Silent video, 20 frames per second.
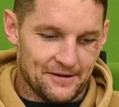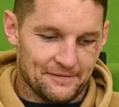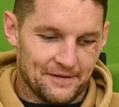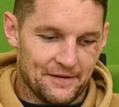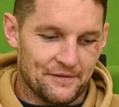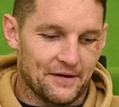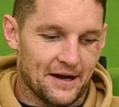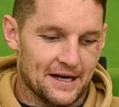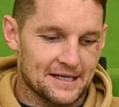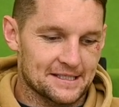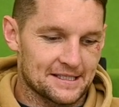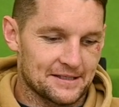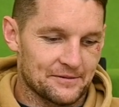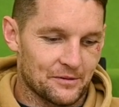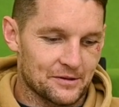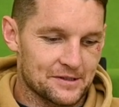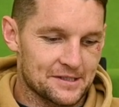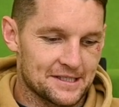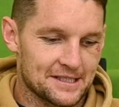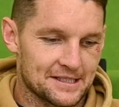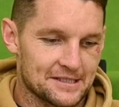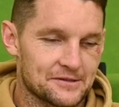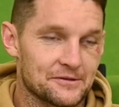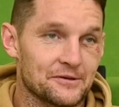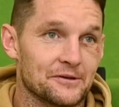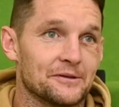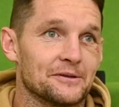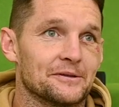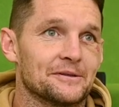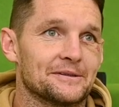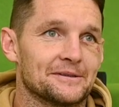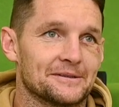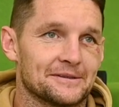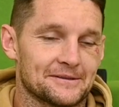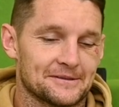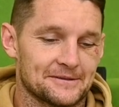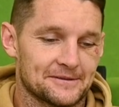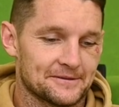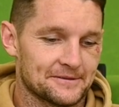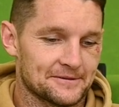I've never actually watched this through
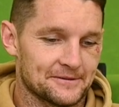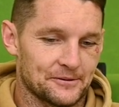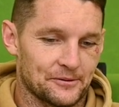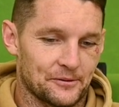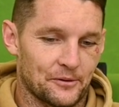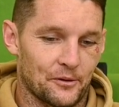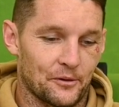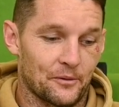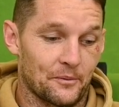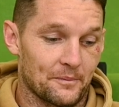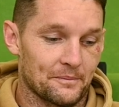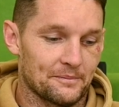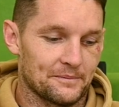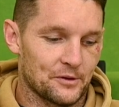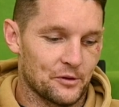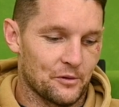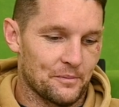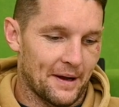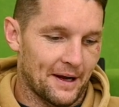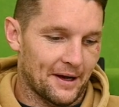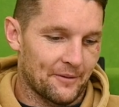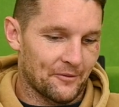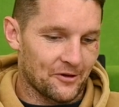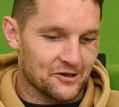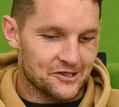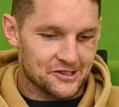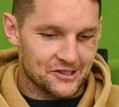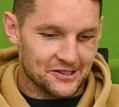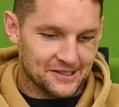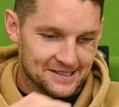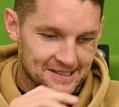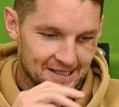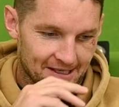or gone back and watched it,